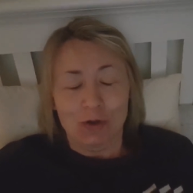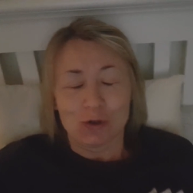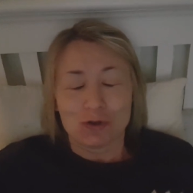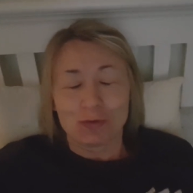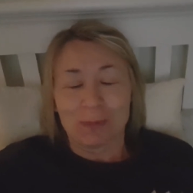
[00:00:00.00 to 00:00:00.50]

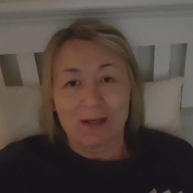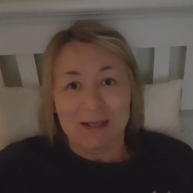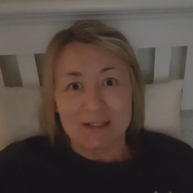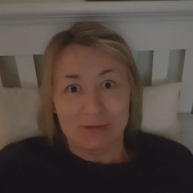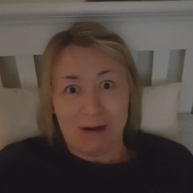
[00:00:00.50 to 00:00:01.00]
could you
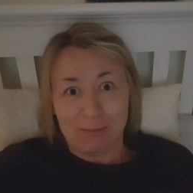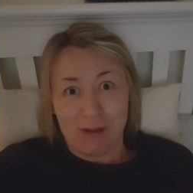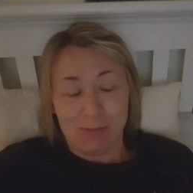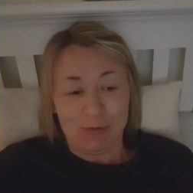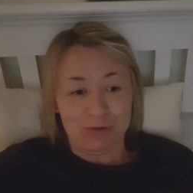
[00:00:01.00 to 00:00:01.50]
please grab me
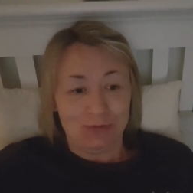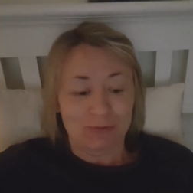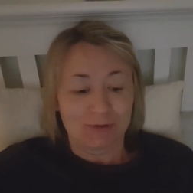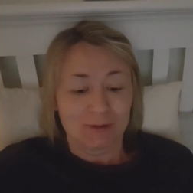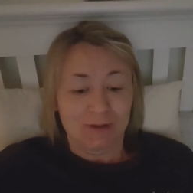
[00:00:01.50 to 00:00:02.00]
a bottle?
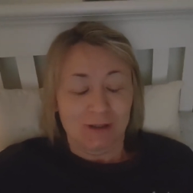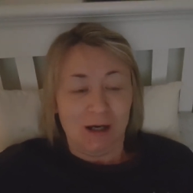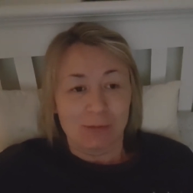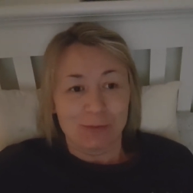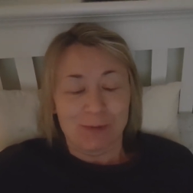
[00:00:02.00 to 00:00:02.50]

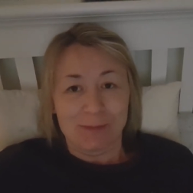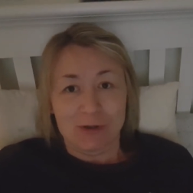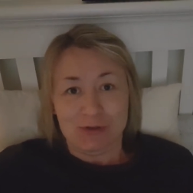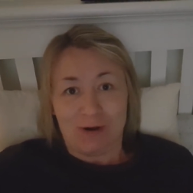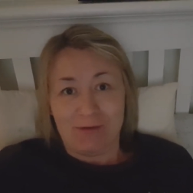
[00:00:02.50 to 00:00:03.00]
I would be
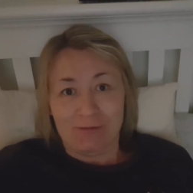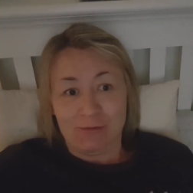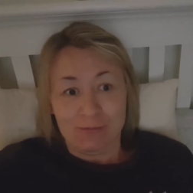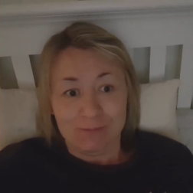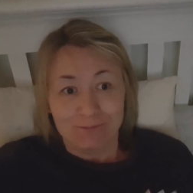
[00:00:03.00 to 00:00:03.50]
most grateful.